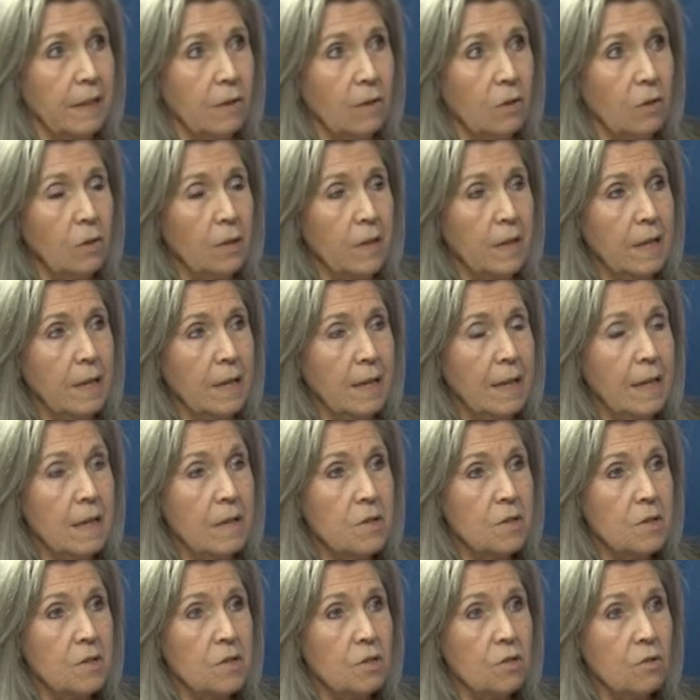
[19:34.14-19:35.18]
looking
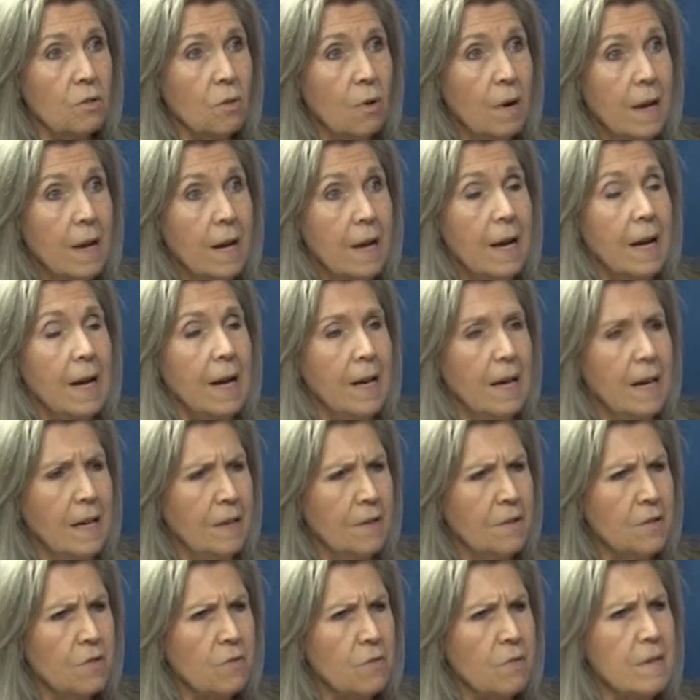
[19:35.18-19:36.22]
into
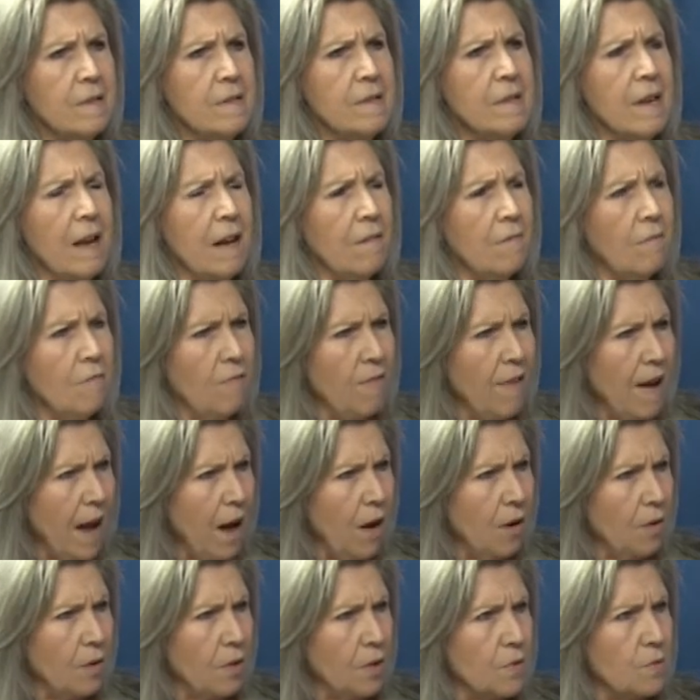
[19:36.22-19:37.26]
interests and
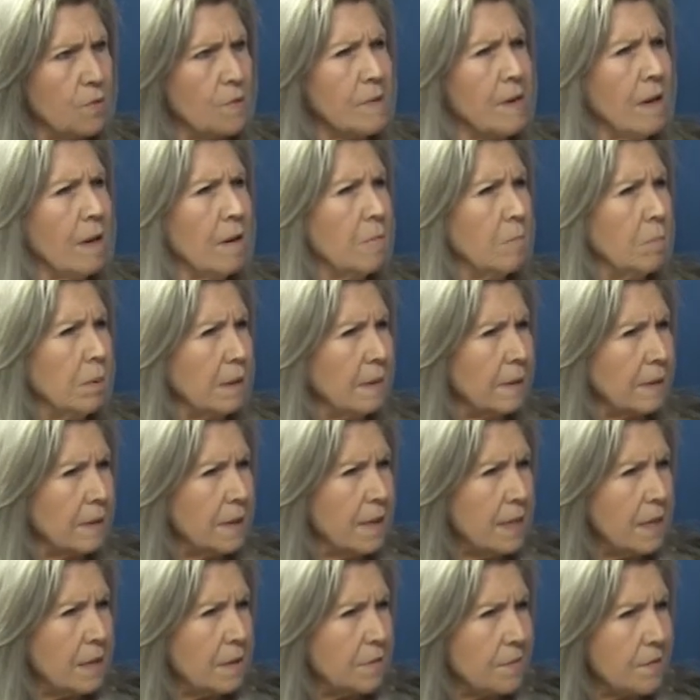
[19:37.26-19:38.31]
values and
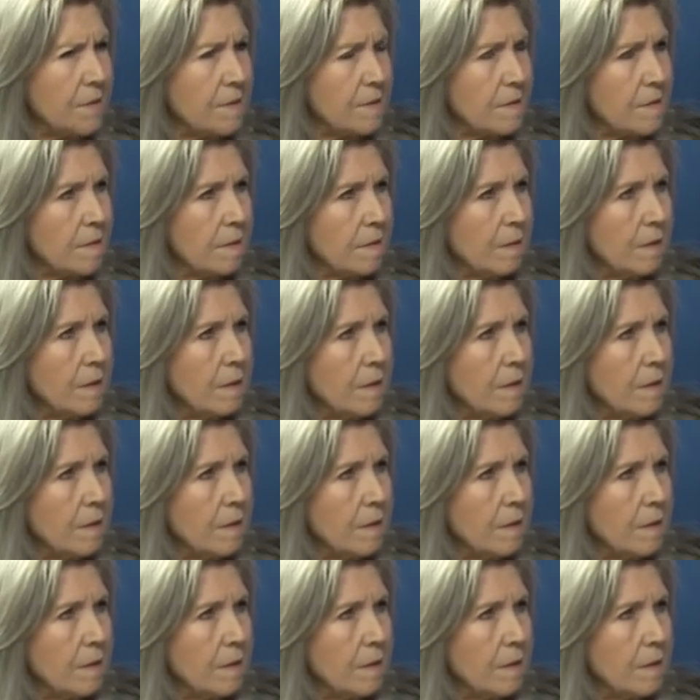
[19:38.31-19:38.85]
beliefs,